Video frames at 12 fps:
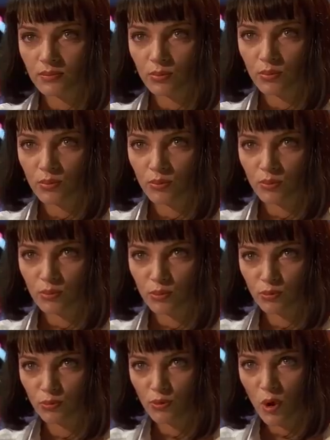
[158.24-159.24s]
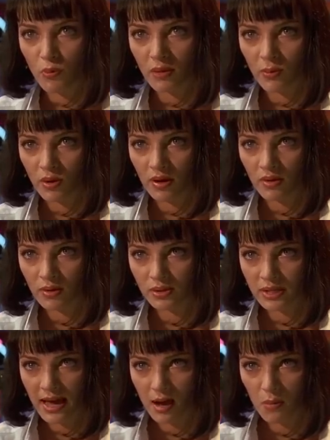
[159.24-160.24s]
appearances, most famously in
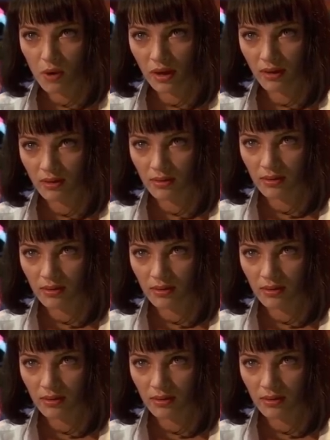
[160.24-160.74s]
Pulp Fiction